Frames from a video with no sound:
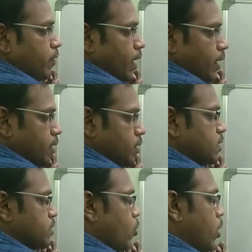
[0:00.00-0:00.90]
And we can
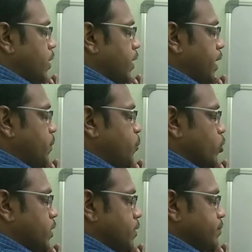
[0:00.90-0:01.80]
take this is called
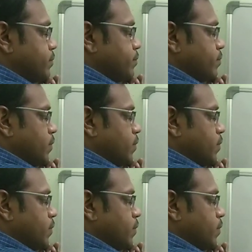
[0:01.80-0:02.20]
input.